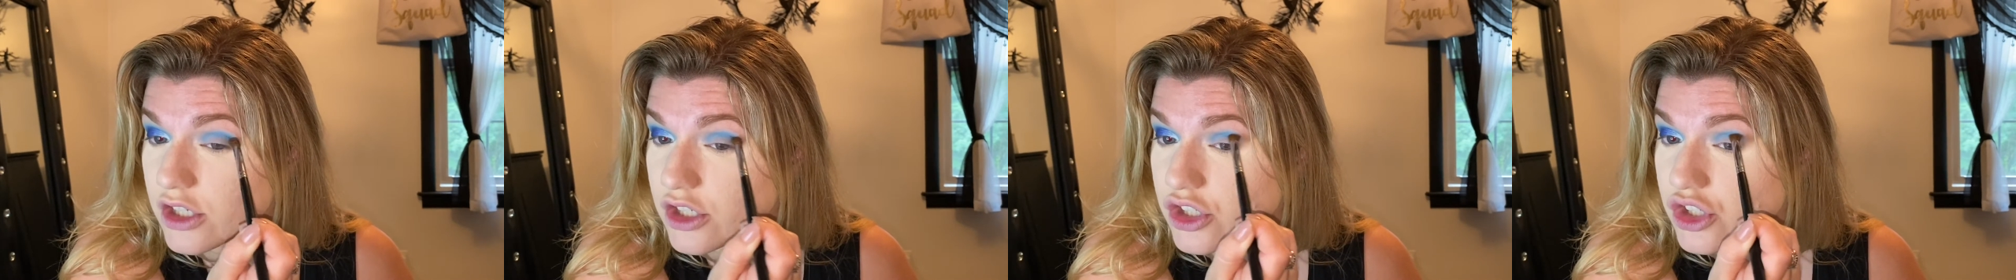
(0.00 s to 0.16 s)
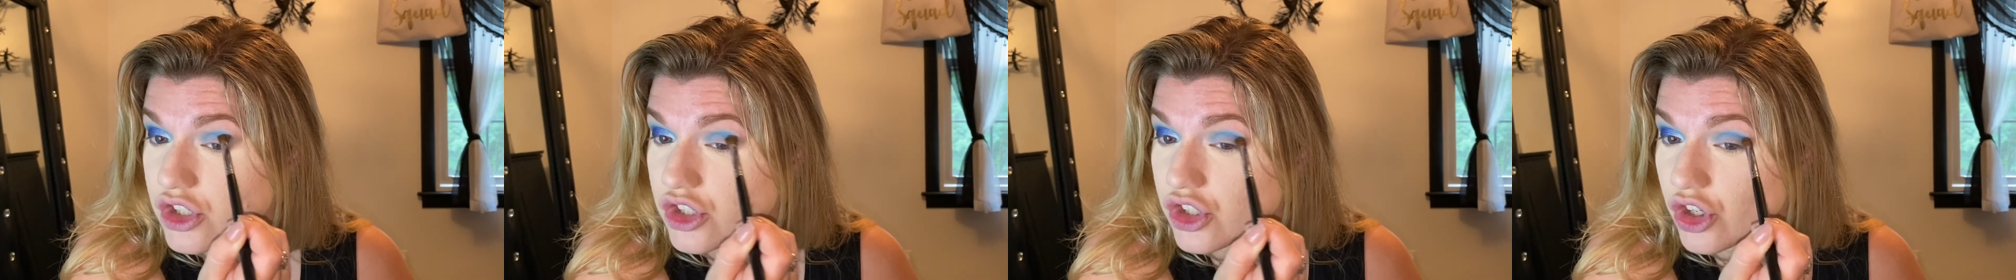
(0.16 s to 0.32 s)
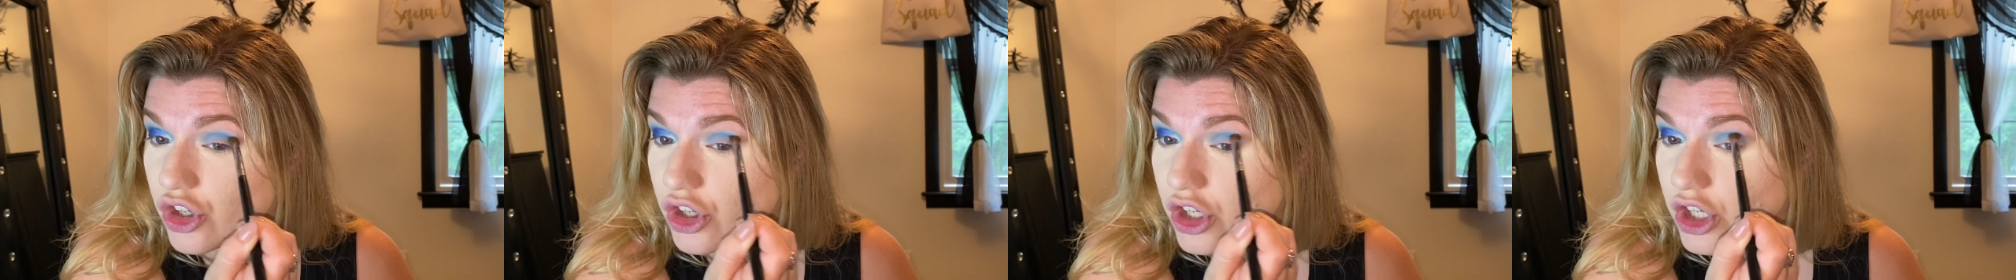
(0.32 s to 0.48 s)

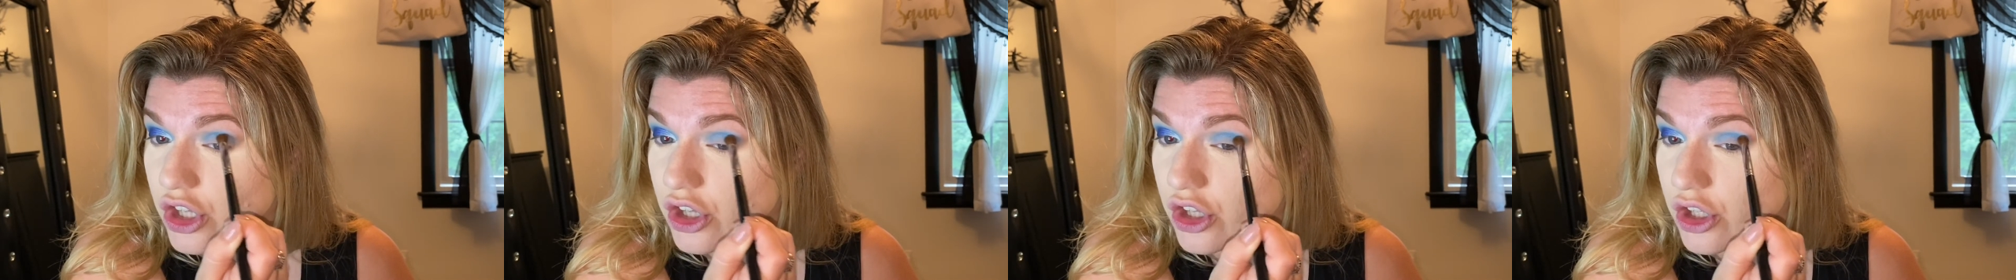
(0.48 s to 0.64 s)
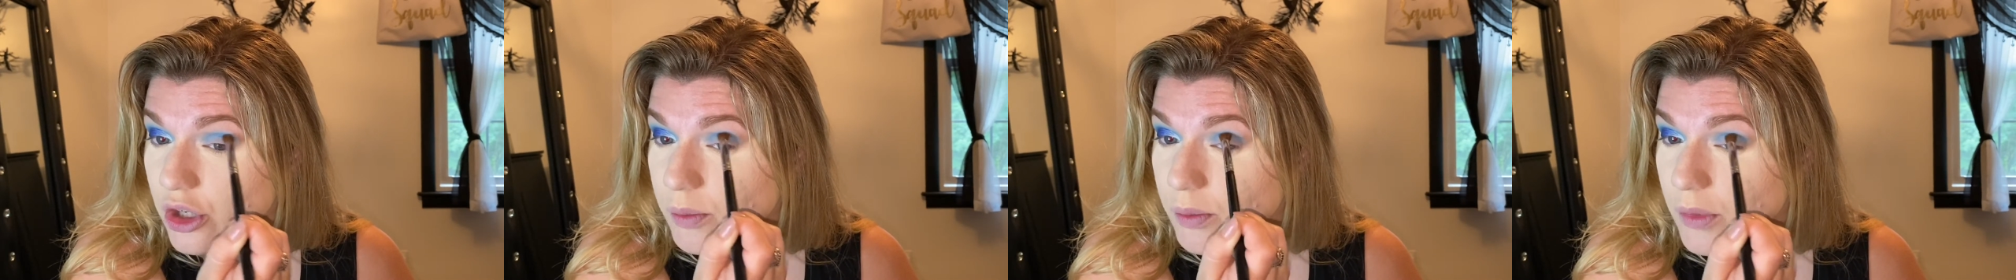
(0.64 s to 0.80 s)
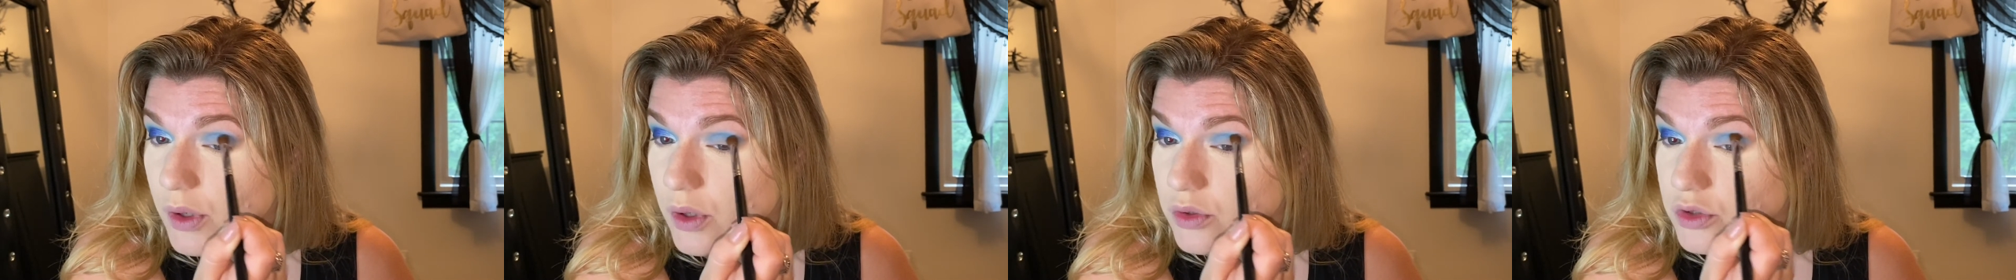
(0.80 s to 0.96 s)

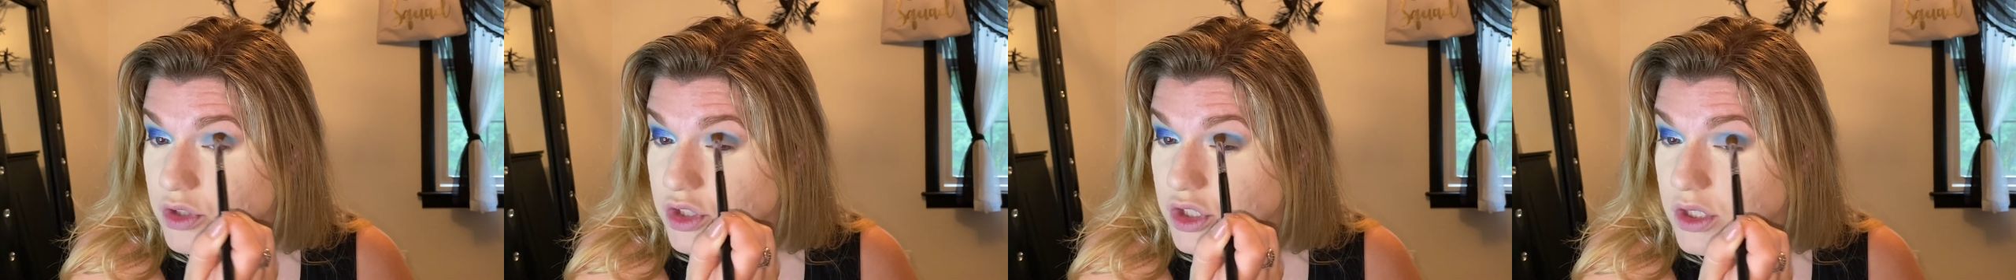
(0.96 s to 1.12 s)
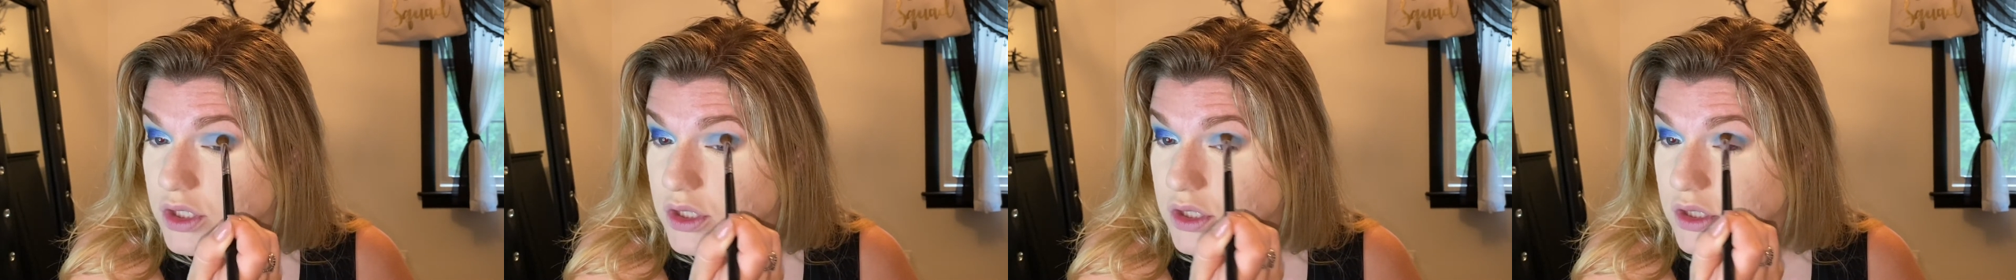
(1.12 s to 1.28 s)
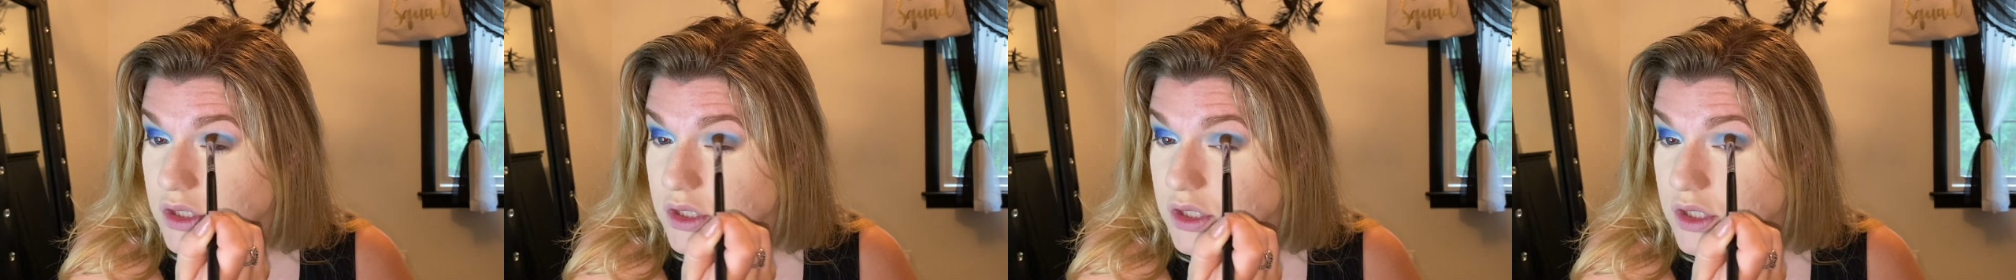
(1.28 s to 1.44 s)
circular
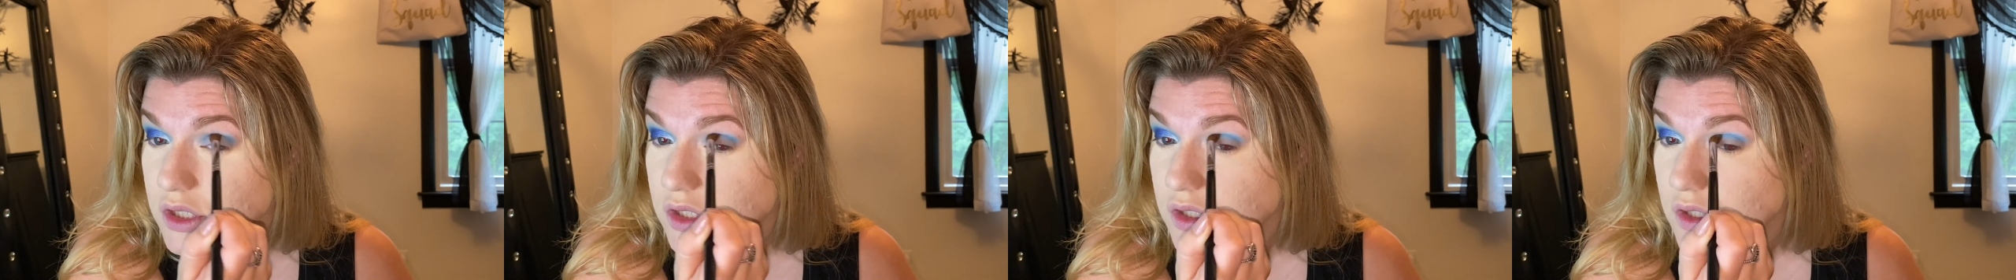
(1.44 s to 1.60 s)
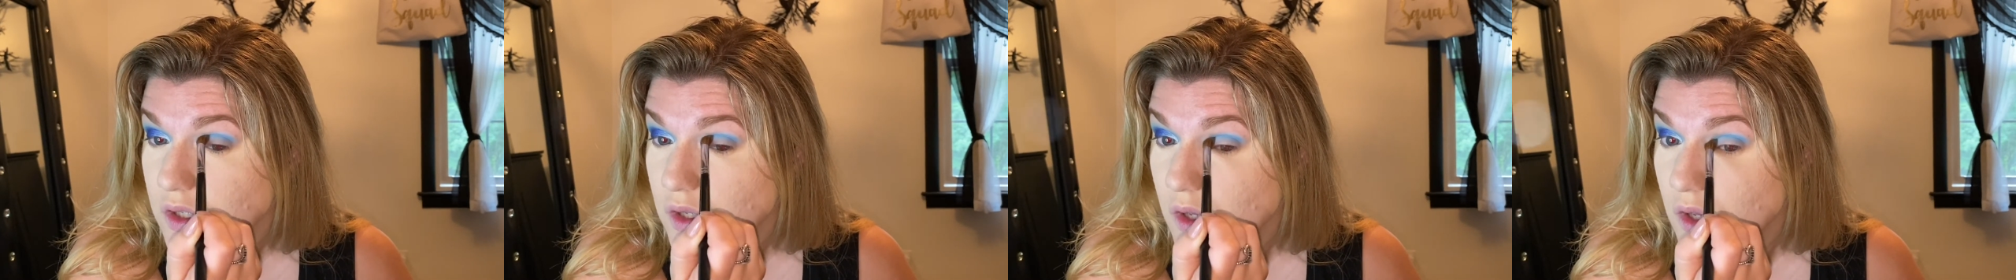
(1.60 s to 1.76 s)
motions